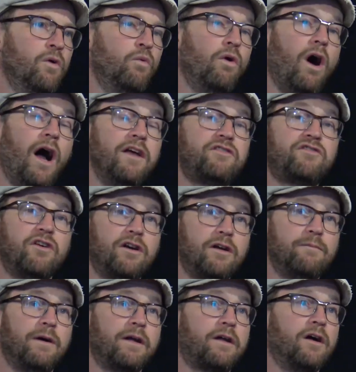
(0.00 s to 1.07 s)
Well, I
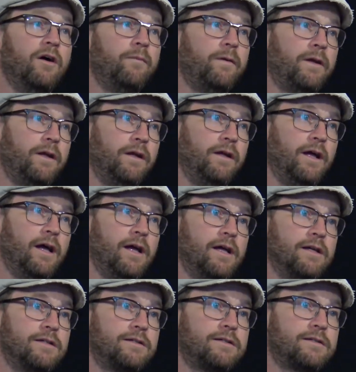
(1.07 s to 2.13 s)
started my company
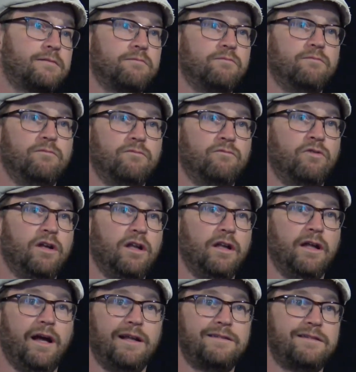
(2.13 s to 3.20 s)
as
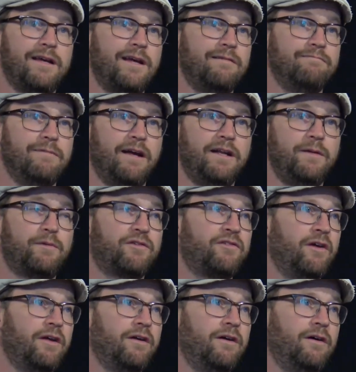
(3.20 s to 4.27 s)
really, I'd say
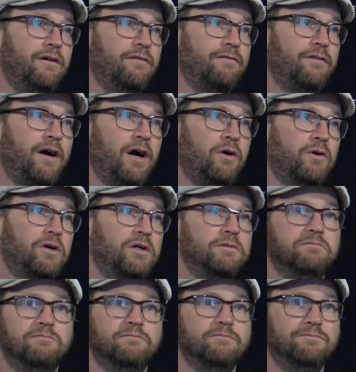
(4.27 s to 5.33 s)
80% of our